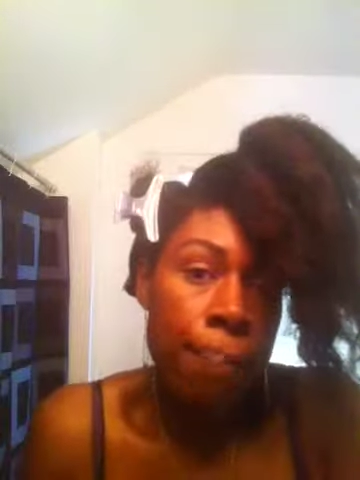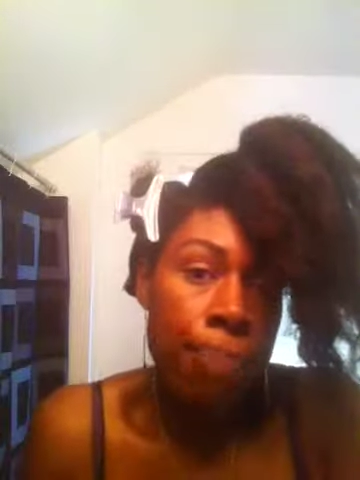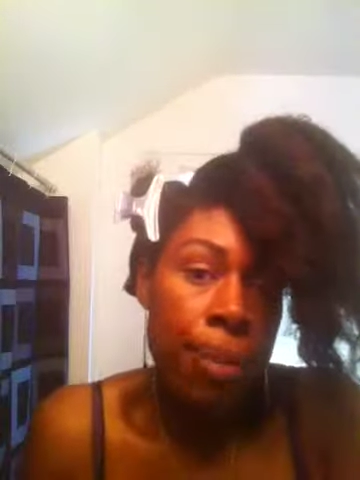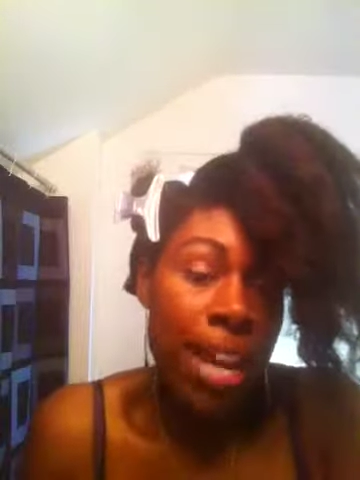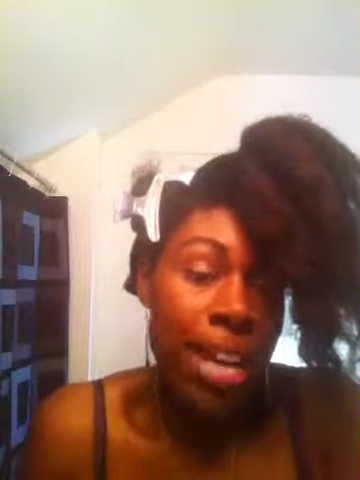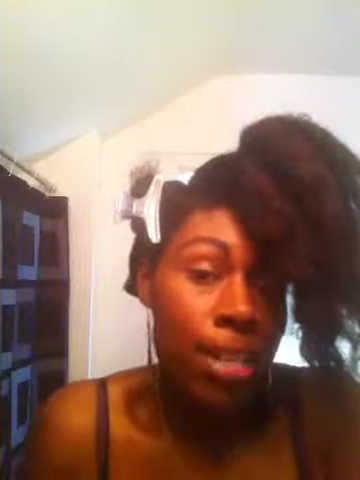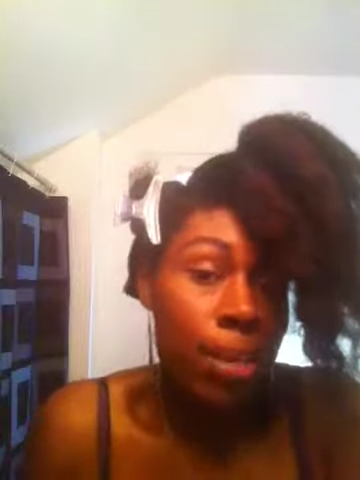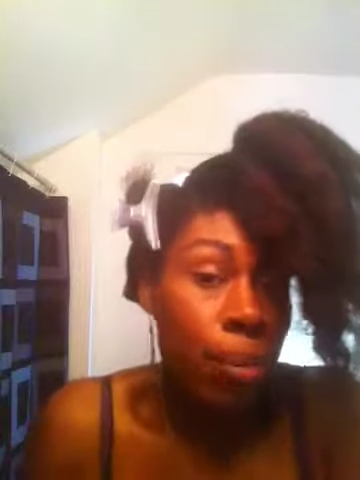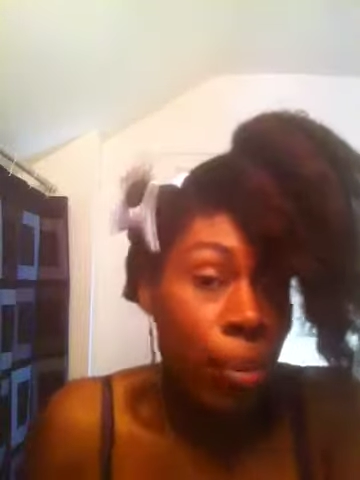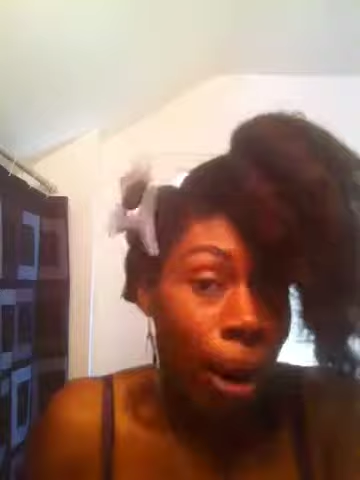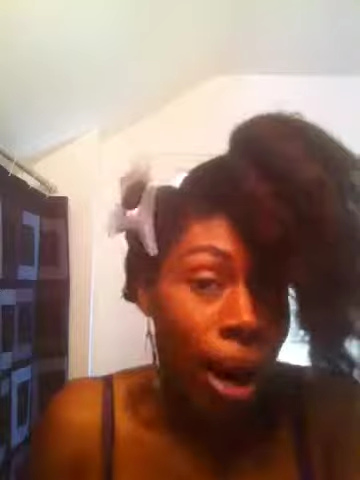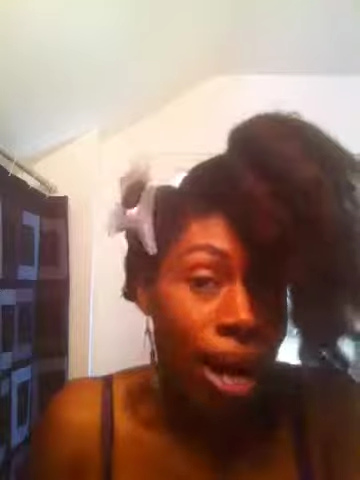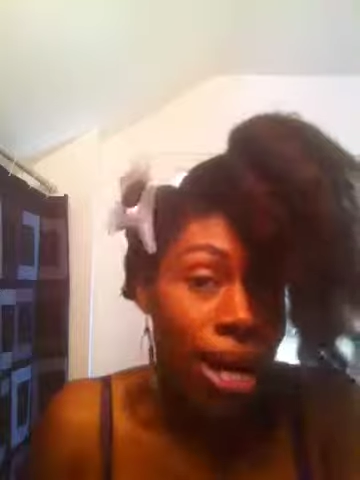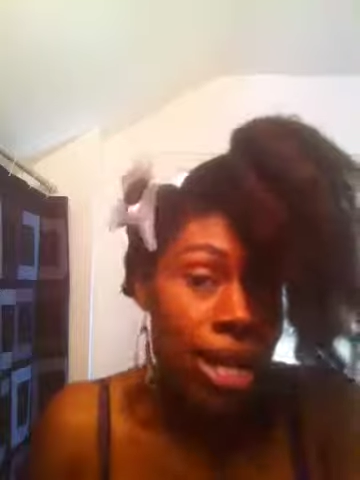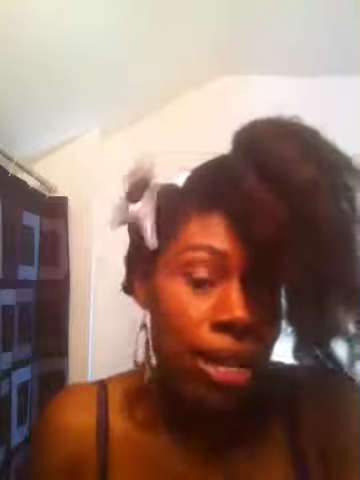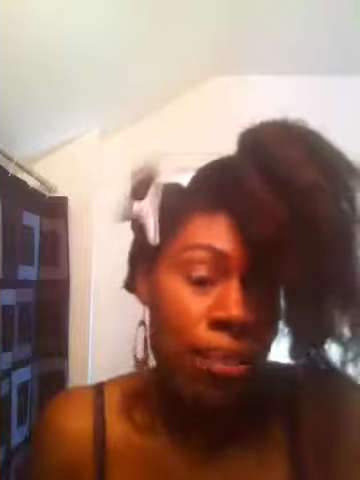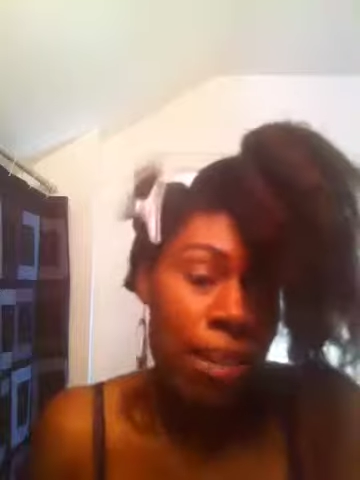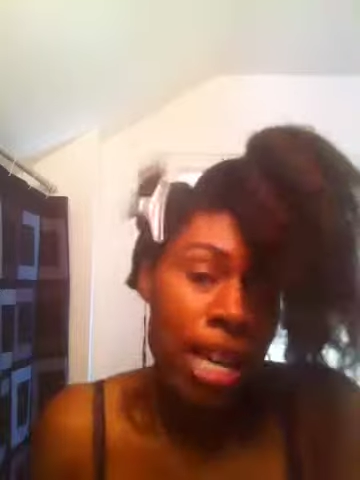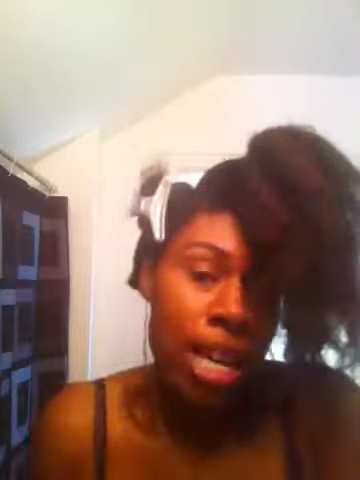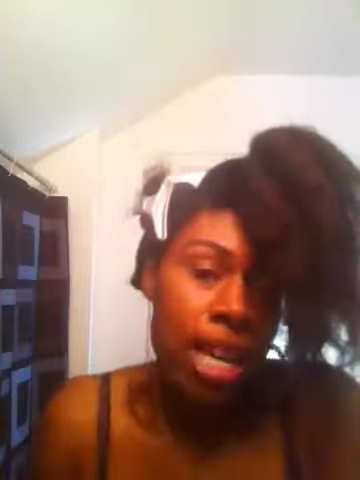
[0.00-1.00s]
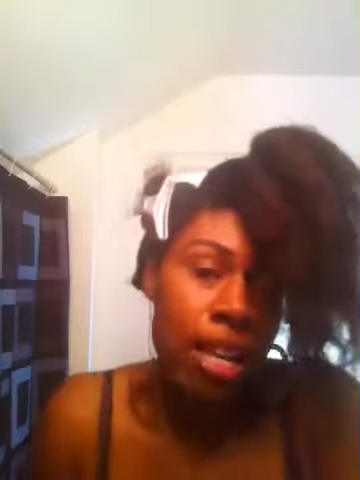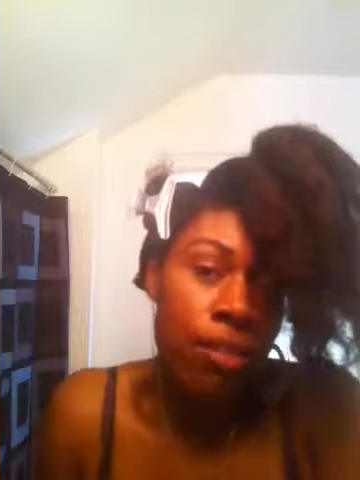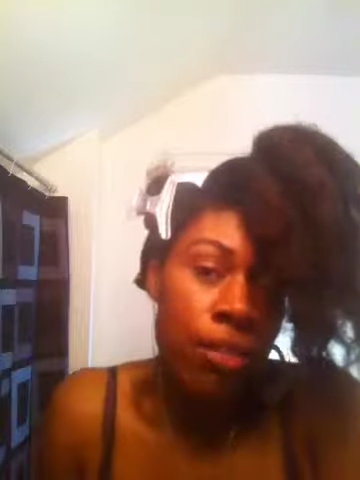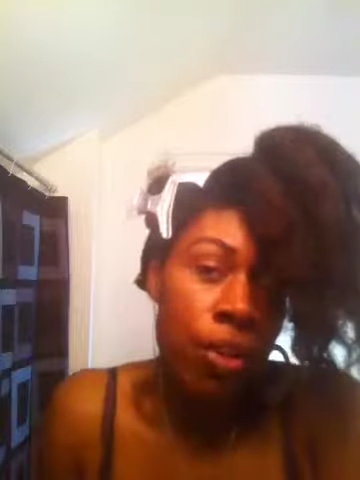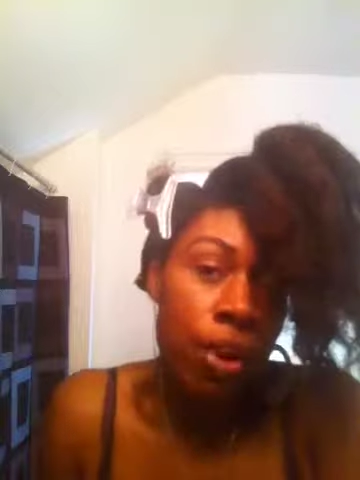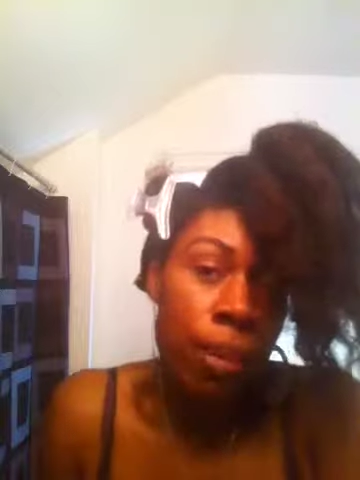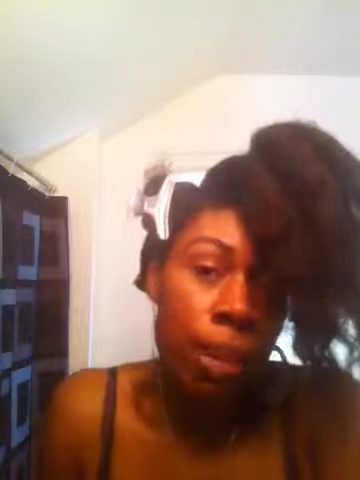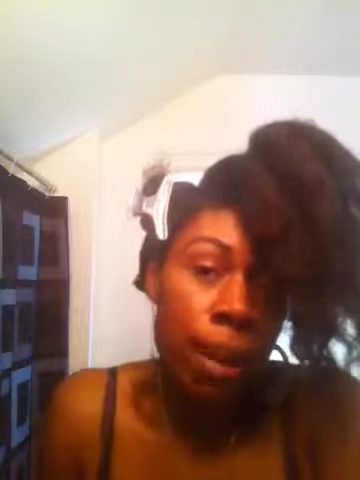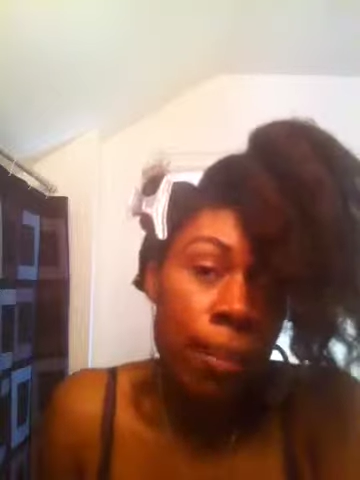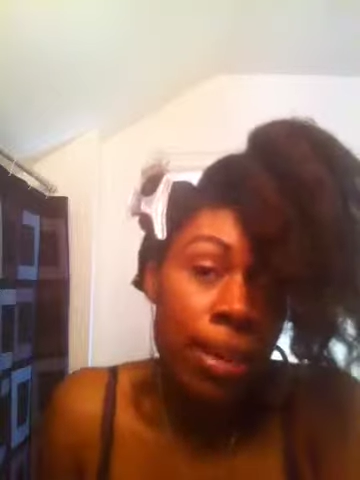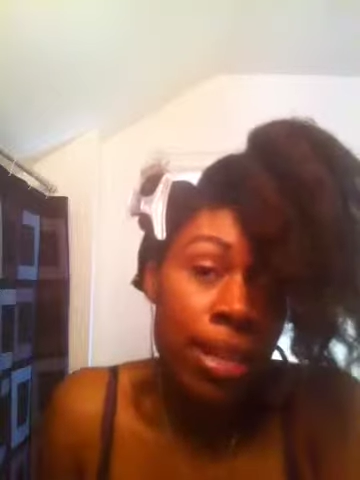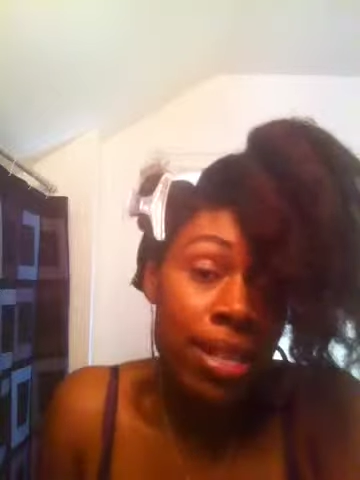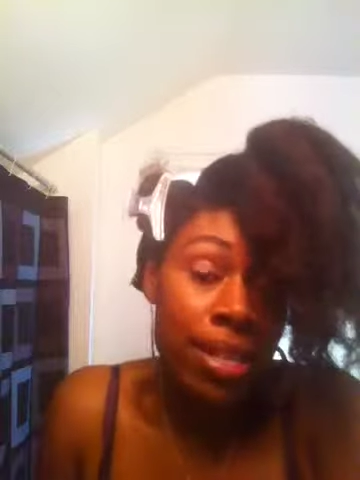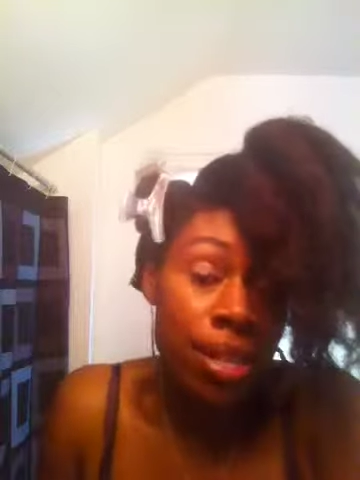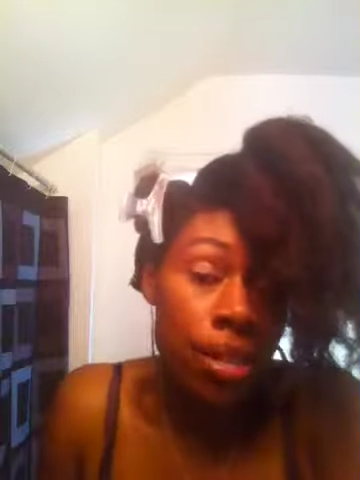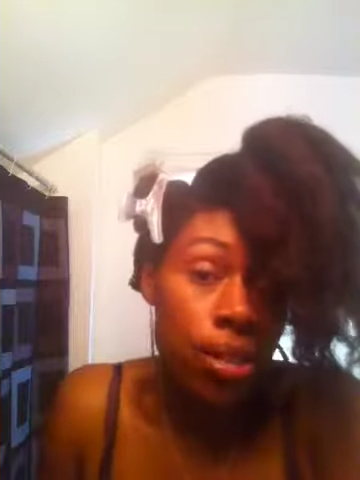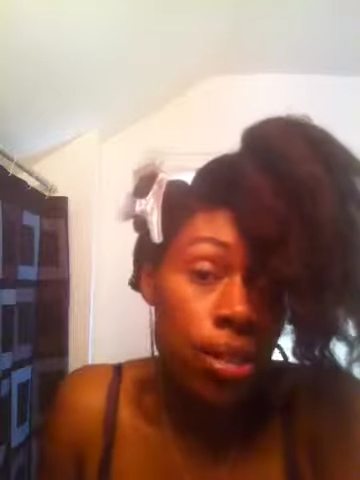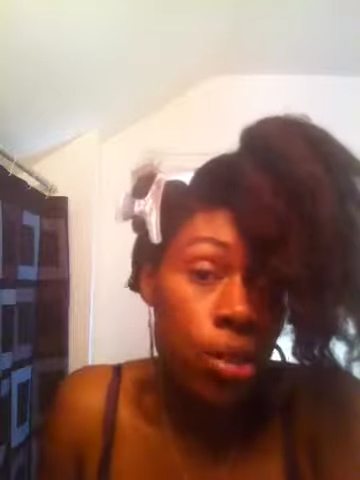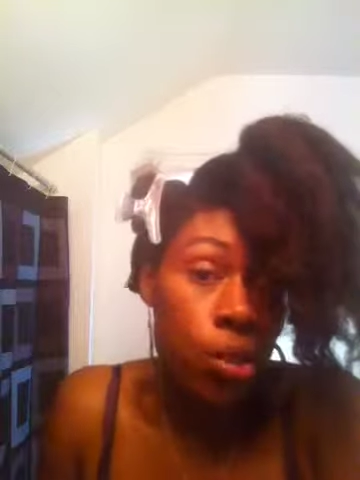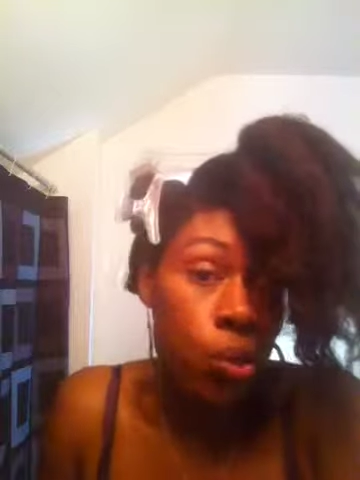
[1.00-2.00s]
as a bridesmaid for my big
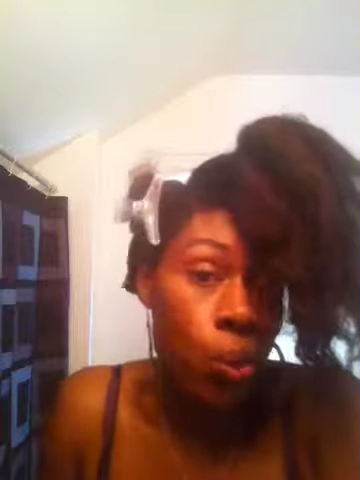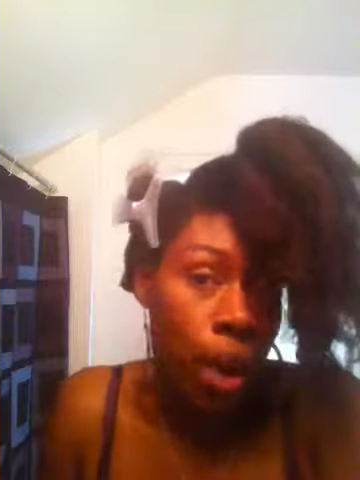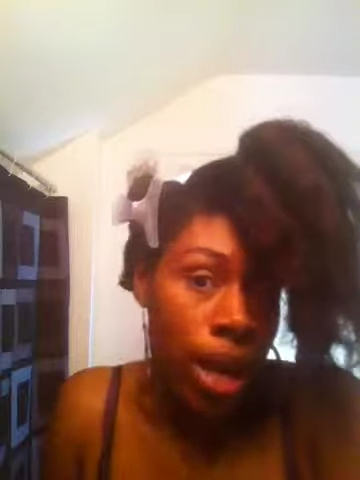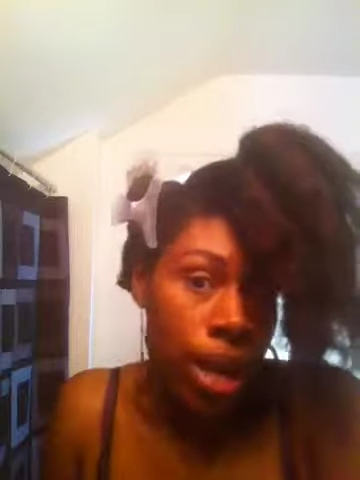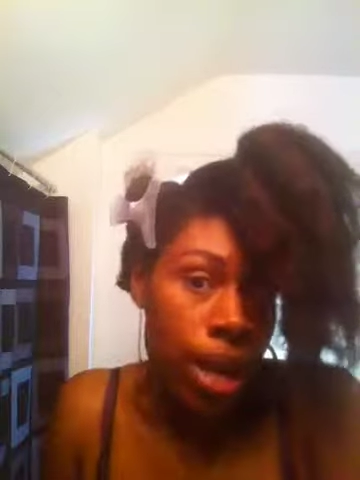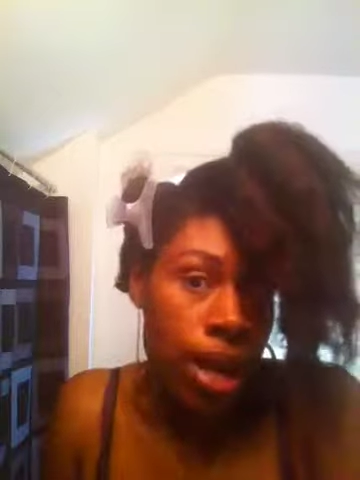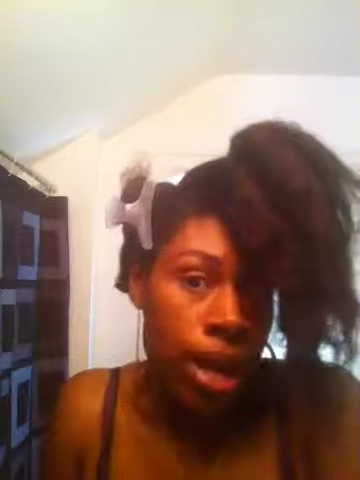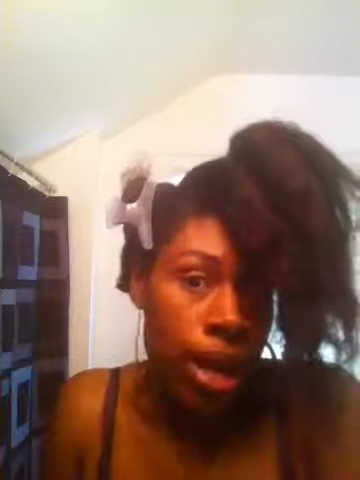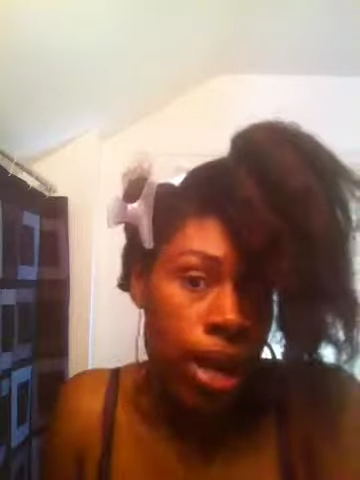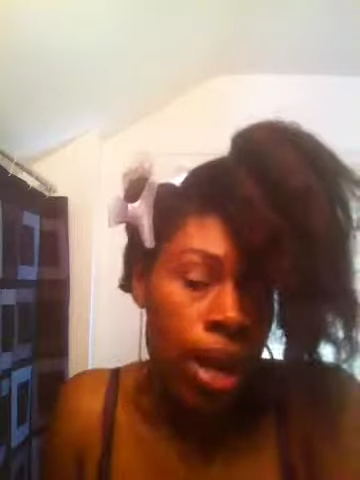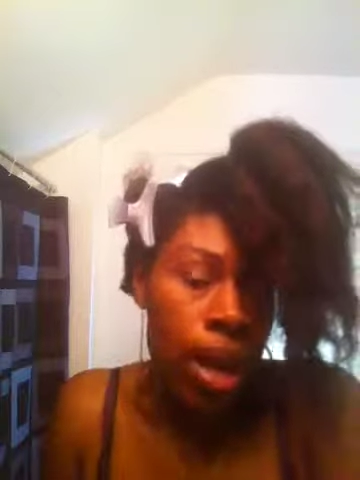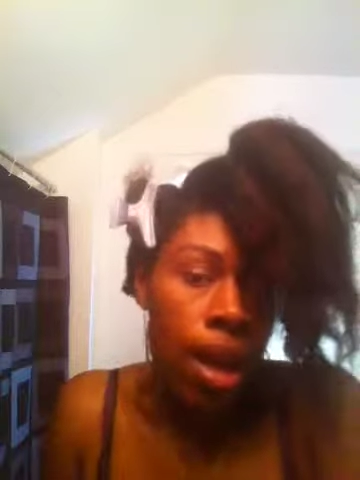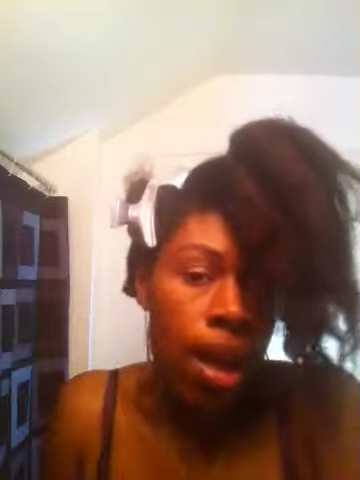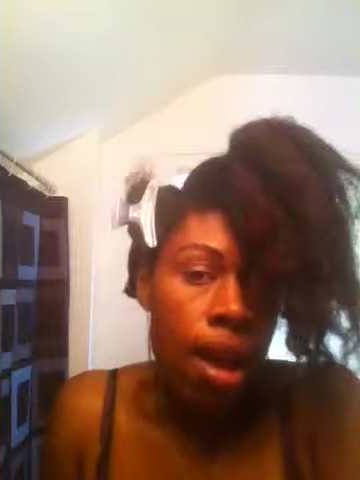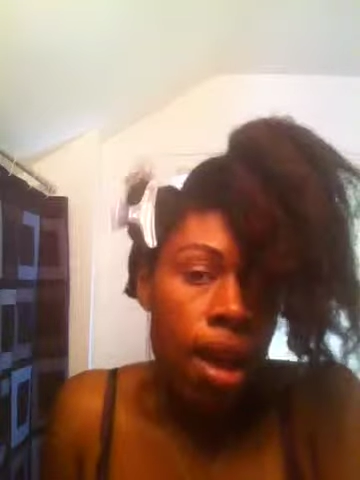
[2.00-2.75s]
sister's wedding.